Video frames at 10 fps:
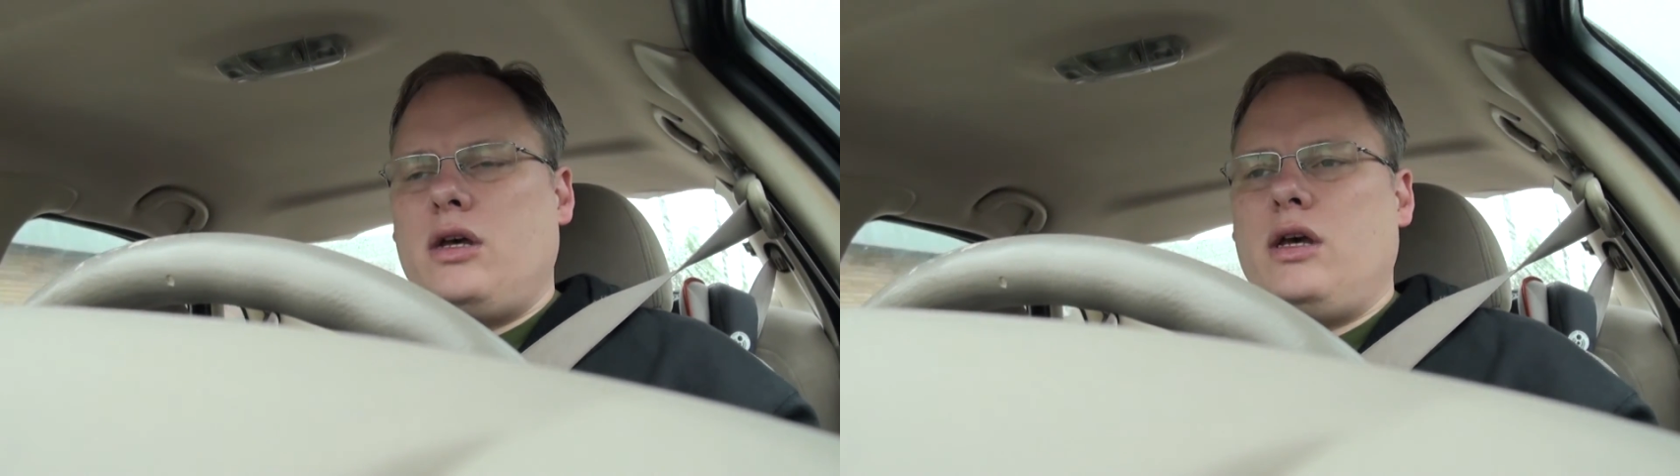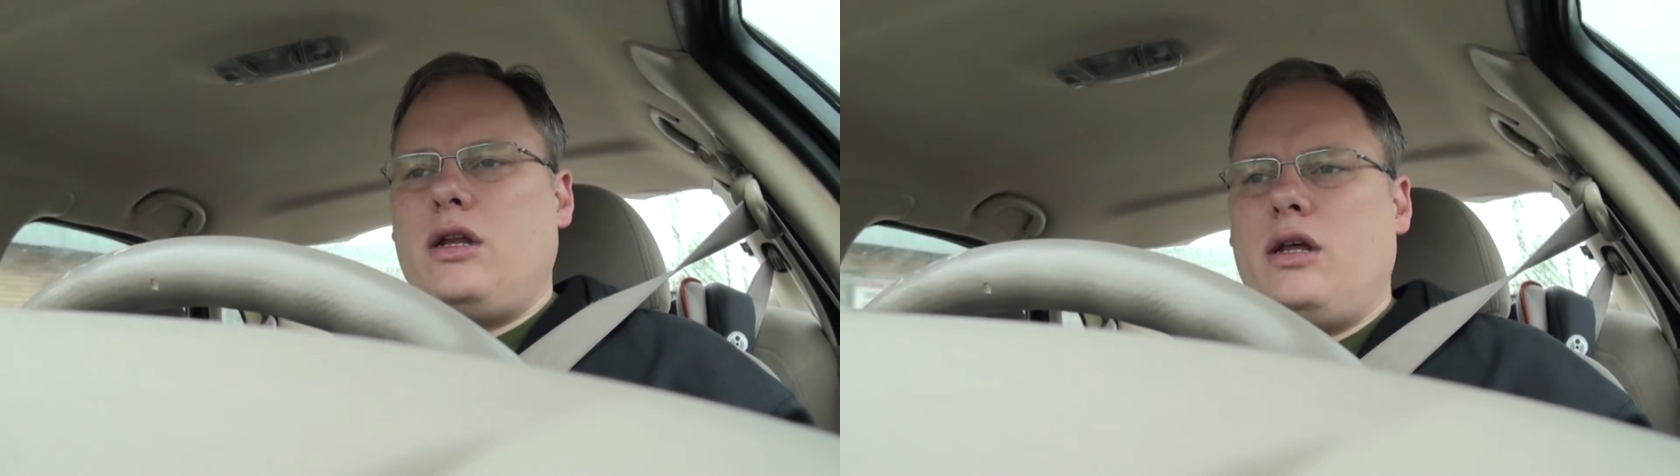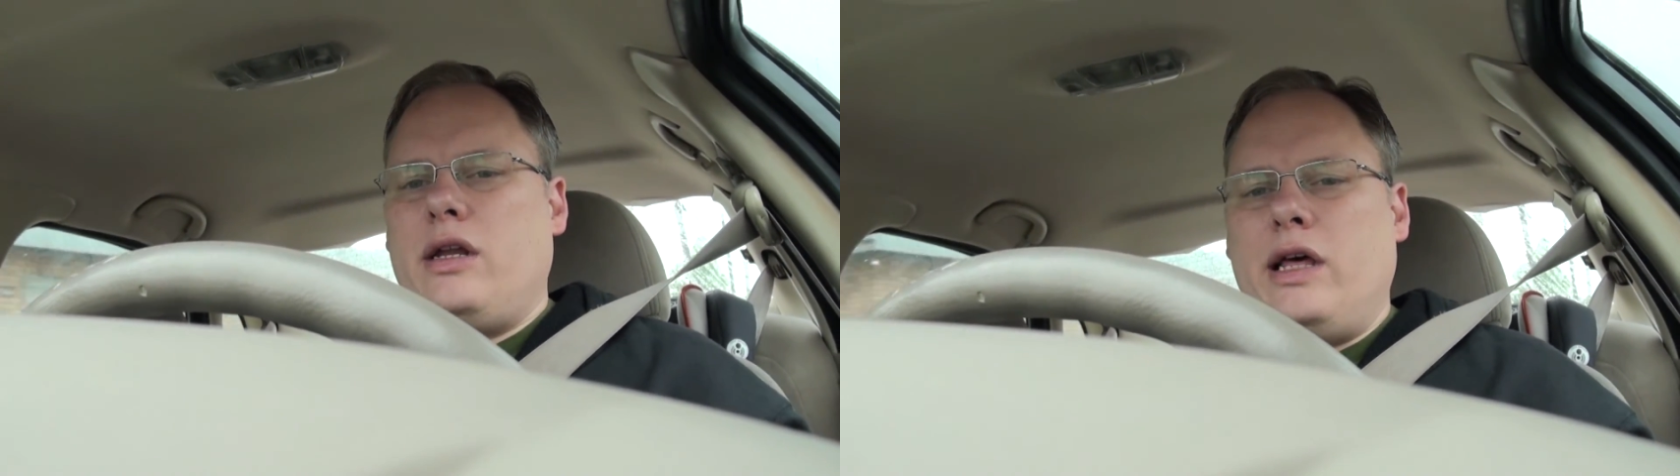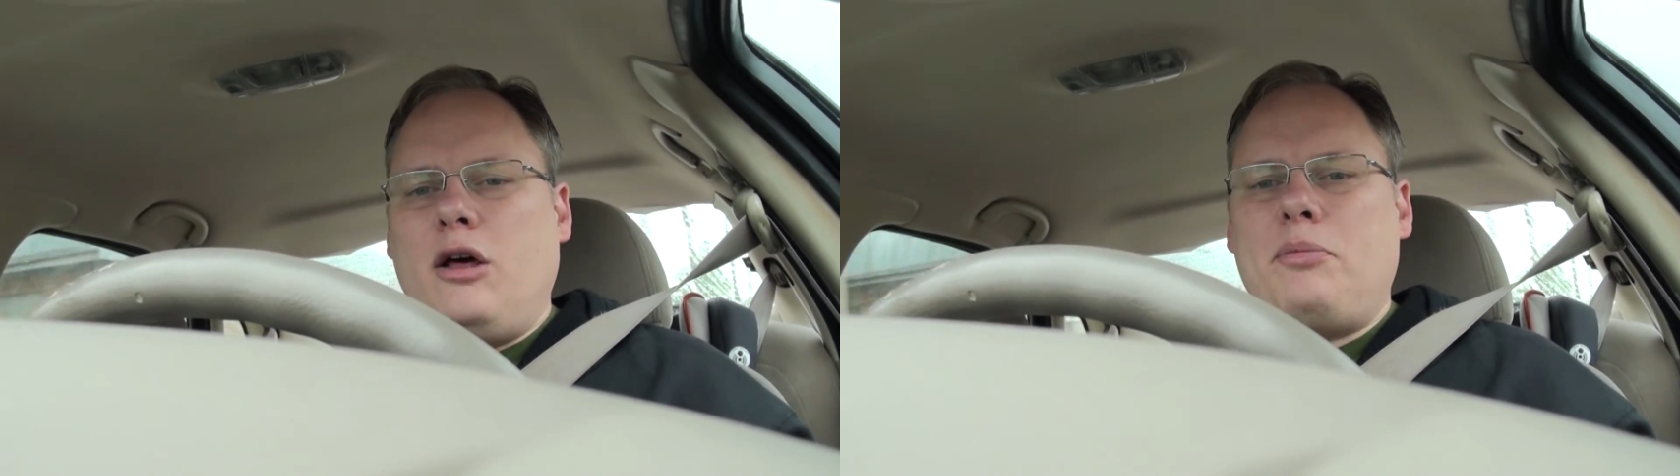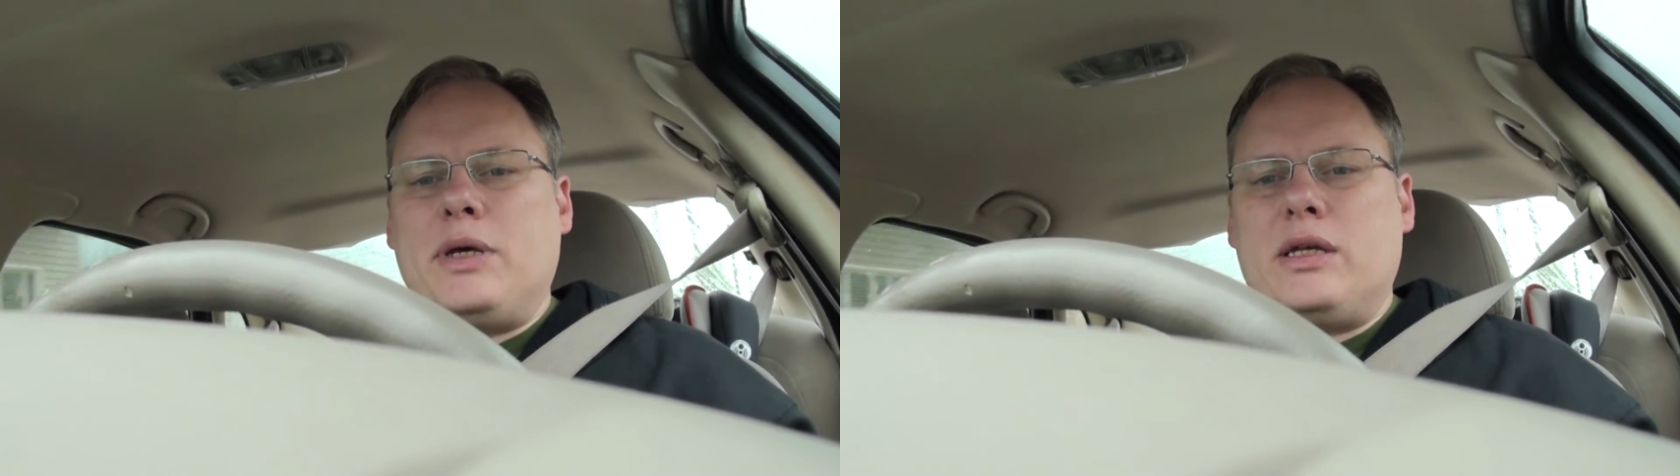and, and
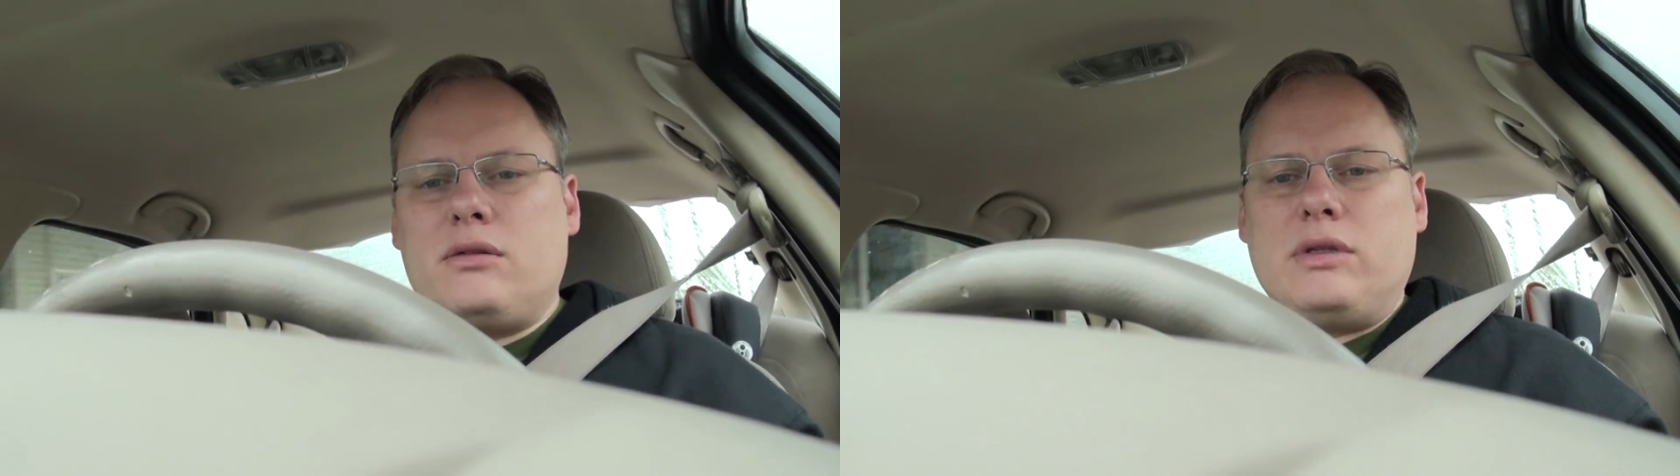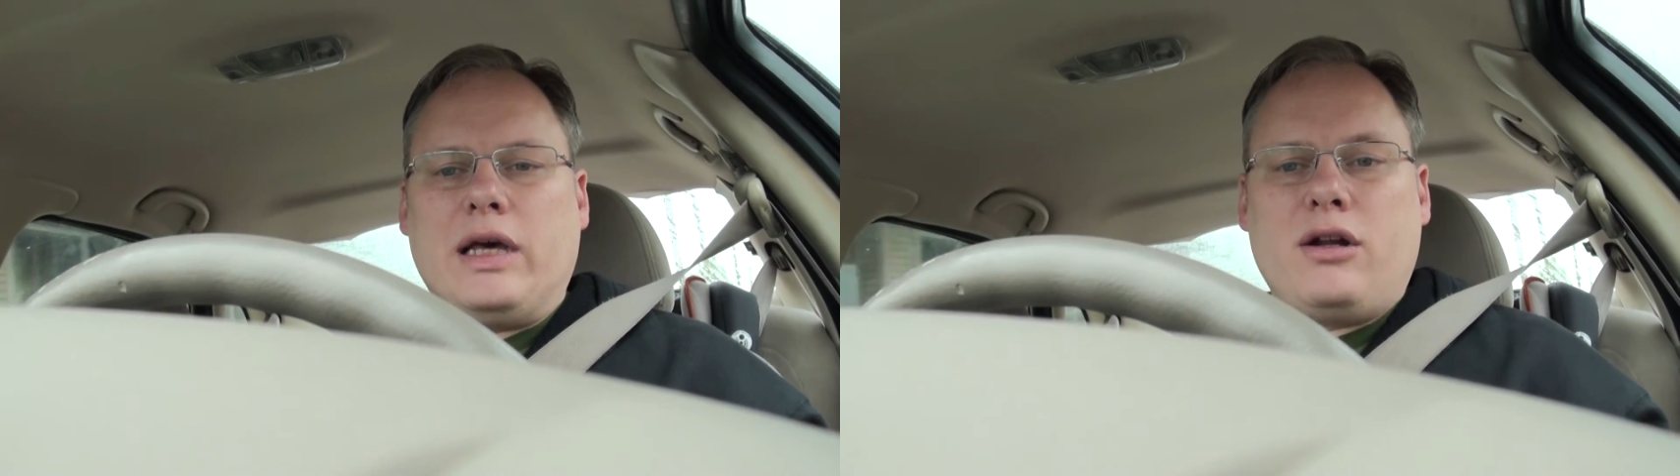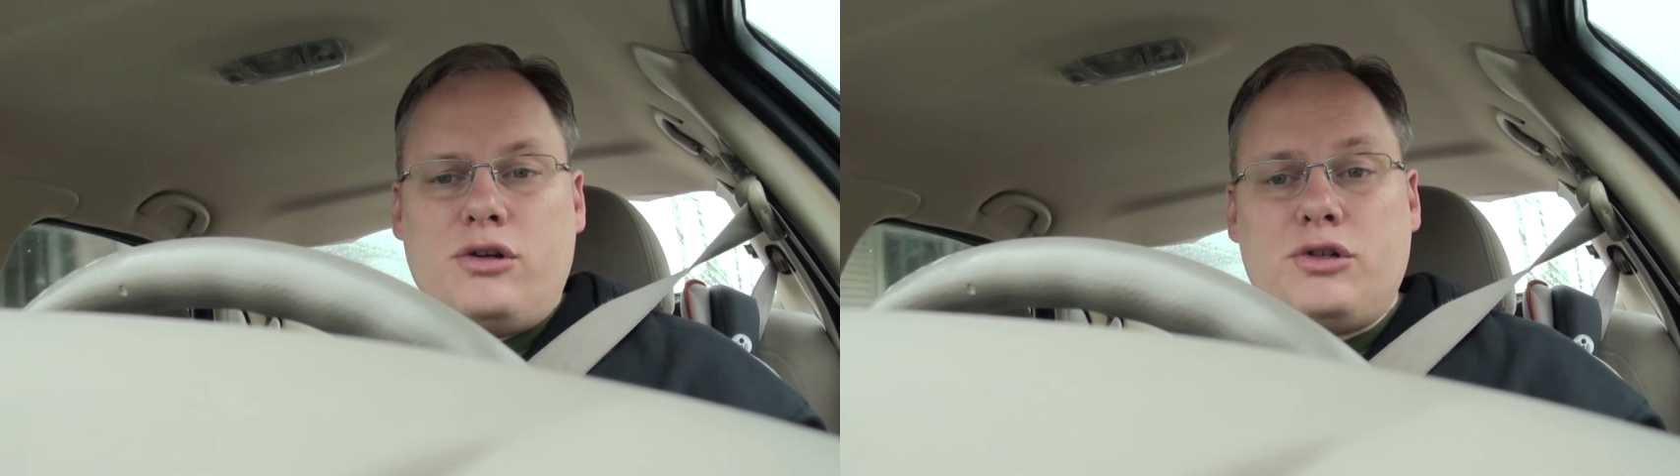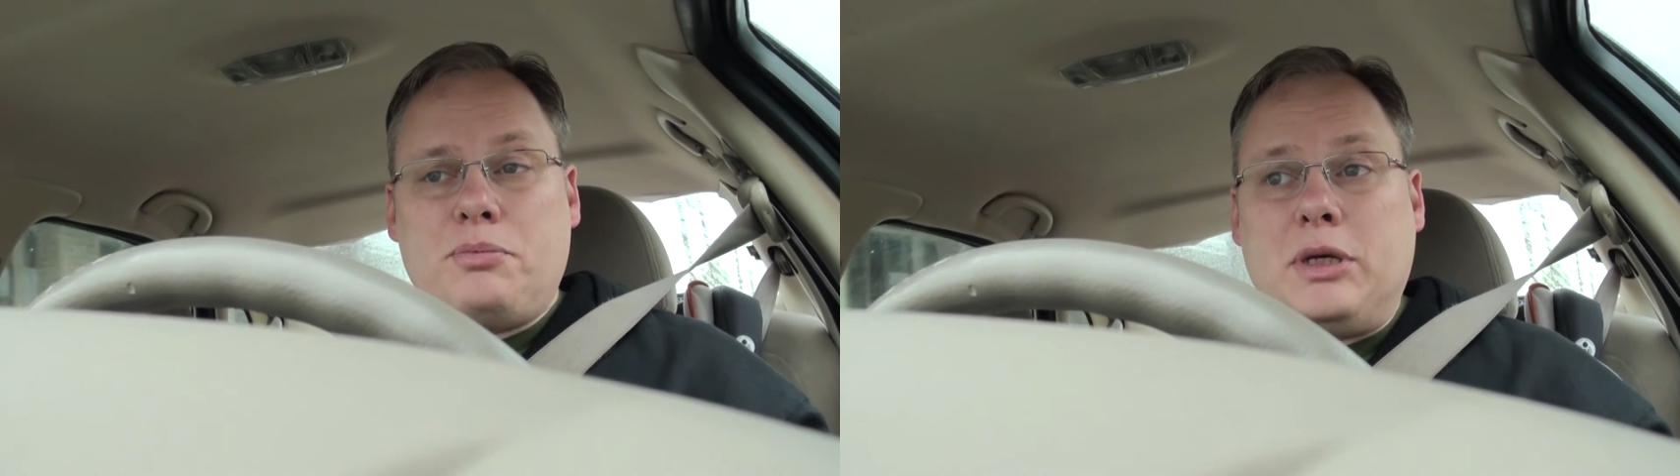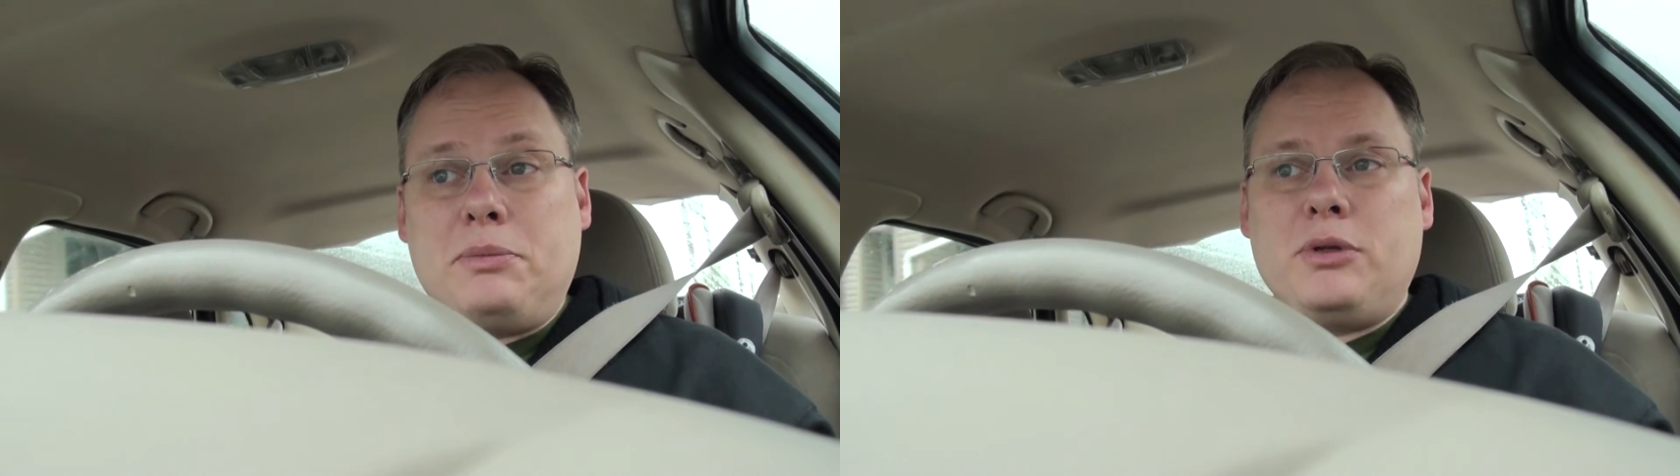helping that
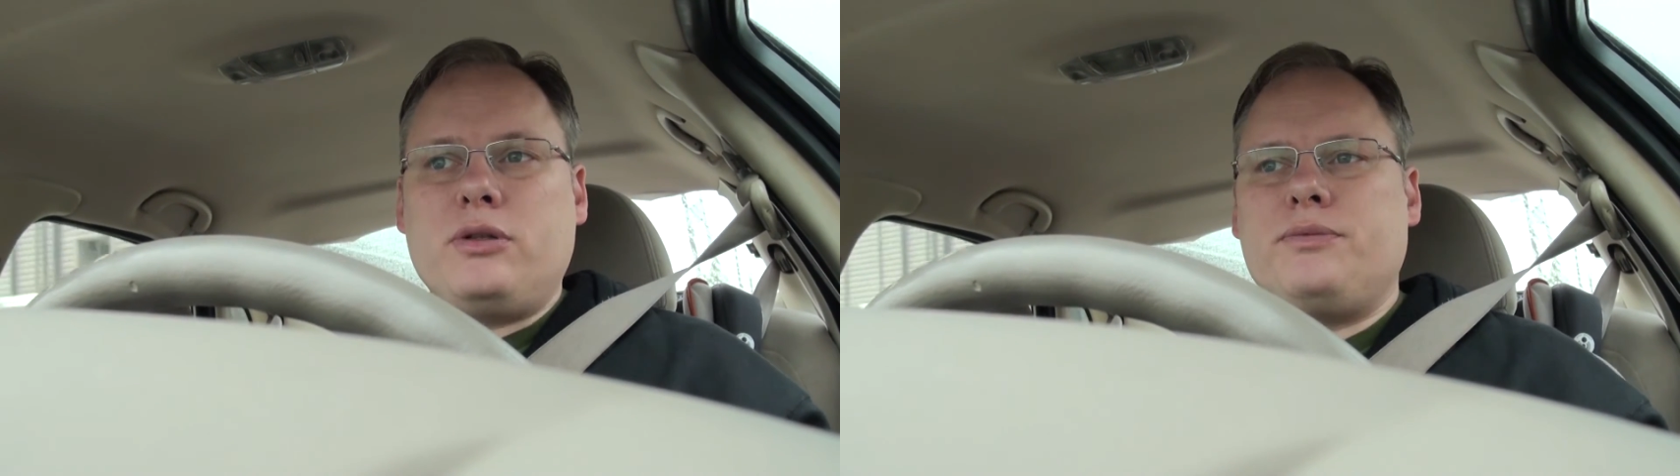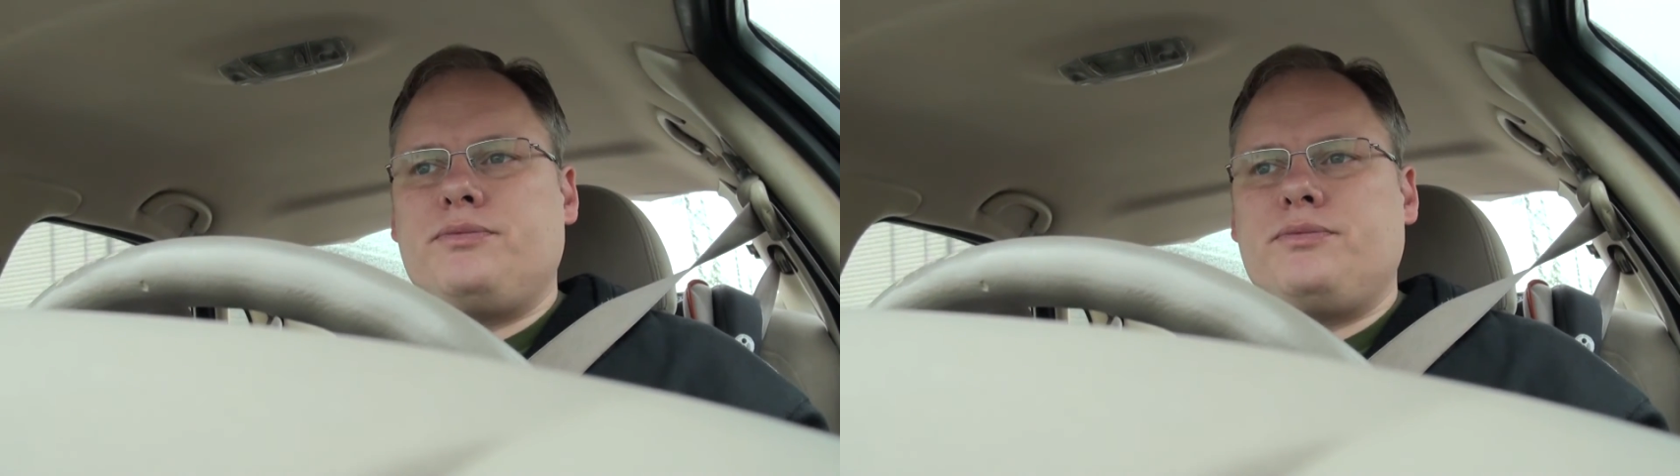100 people.